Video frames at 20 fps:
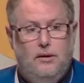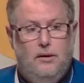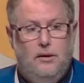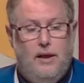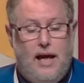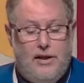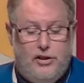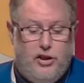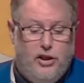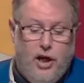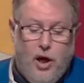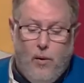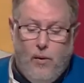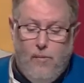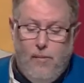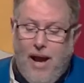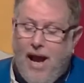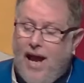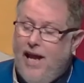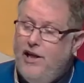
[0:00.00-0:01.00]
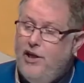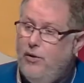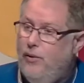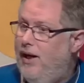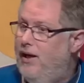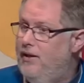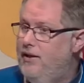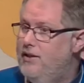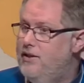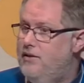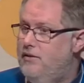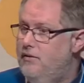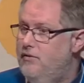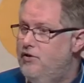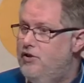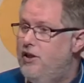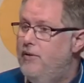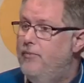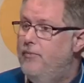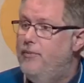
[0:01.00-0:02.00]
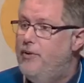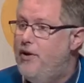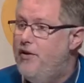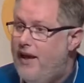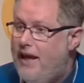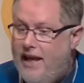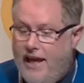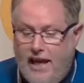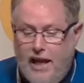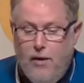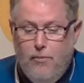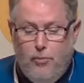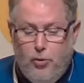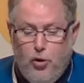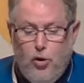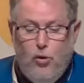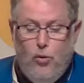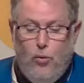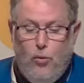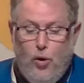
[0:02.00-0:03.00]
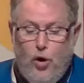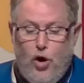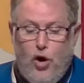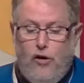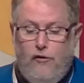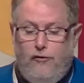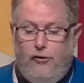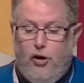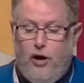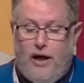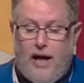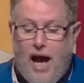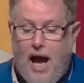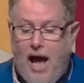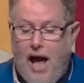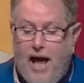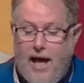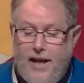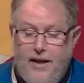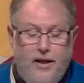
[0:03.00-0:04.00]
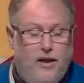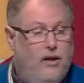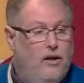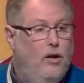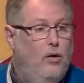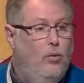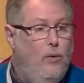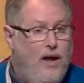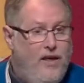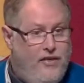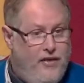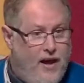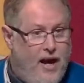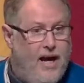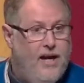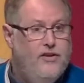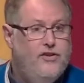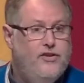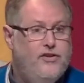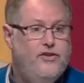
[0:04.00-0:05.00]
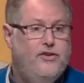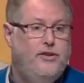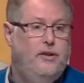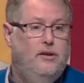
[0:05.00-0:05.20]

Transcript: As you know, Emmanuel is simply the Hebrew word for God with us.